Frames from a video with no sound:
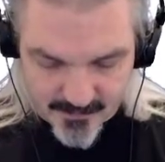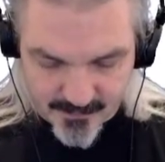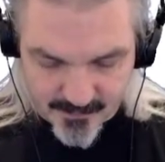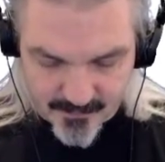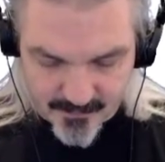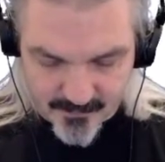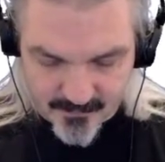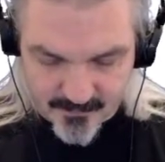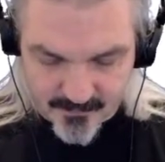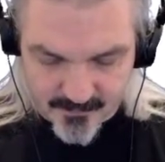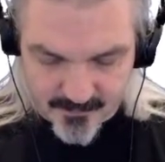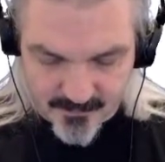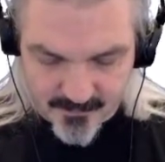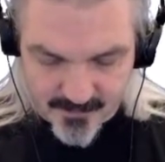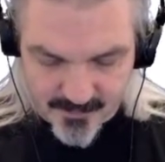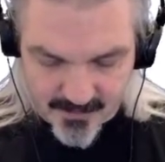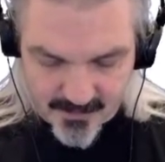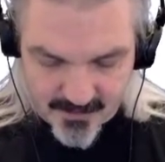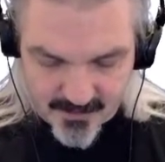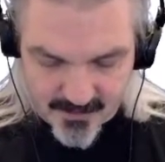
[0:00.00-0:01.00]
from
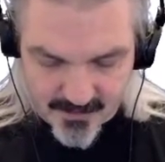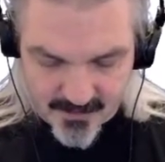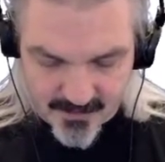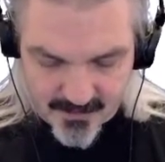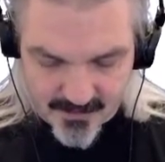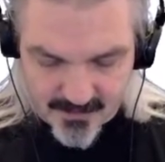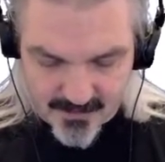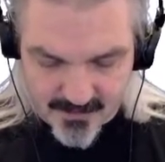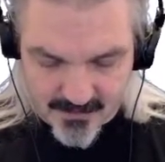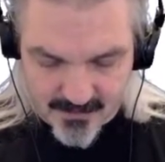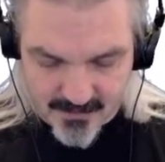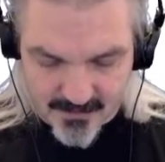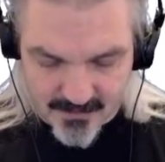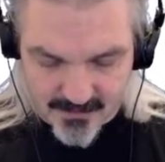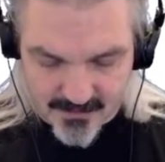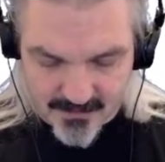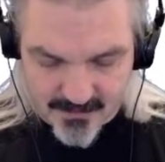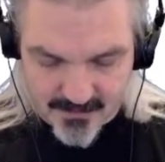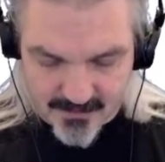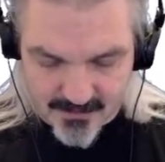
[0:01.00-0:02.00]
the git,
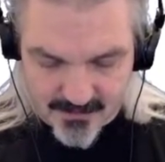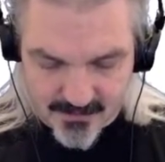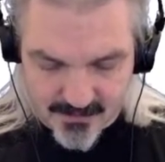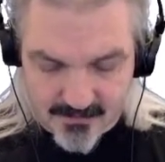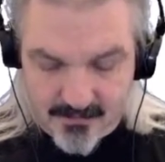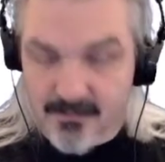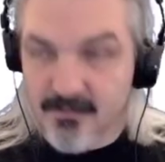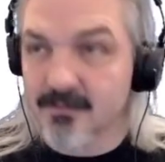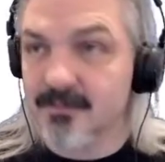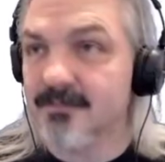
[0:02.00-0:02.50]
throw